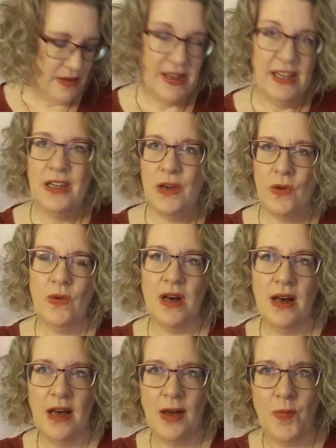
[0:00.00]
Now I
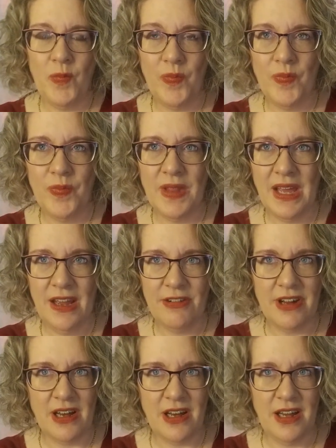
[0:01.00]
know um,
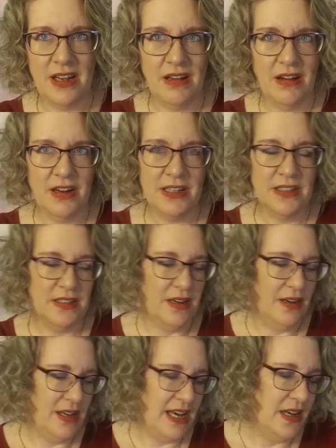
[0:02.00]
Andrea at
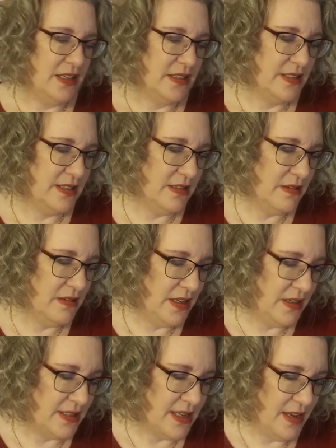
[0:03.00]
Arkansas Gals,
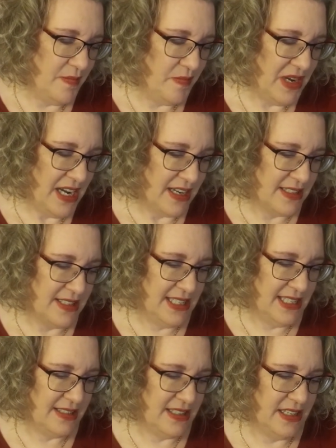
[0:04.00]
Gals
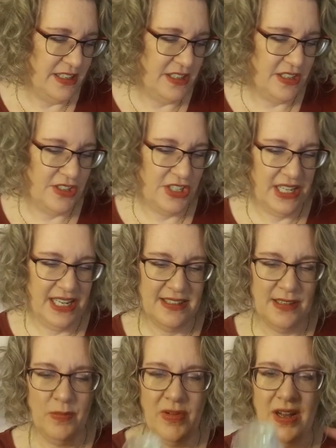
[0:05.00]
unboxed this and she
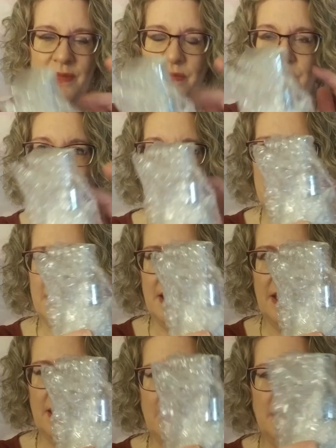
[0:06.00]
had some problems with
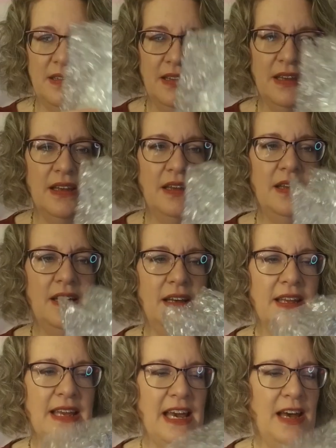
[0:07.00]
the
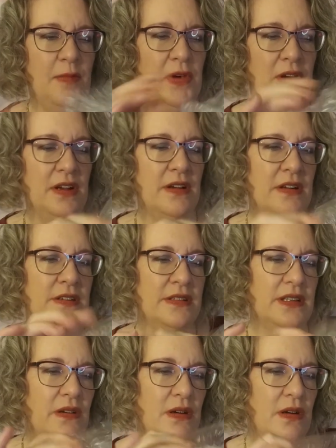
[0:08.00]
uh, cap on
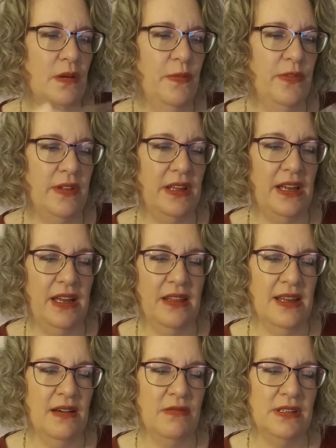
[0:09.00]
hers, so
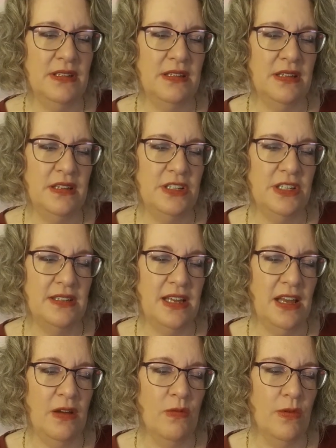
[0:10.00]
hopefully that was
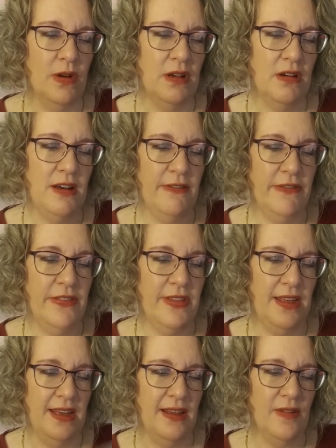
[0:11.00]
just a one-off
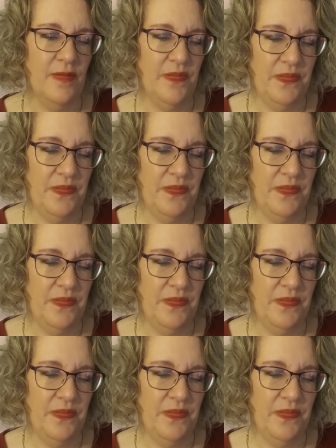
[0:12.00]
thing.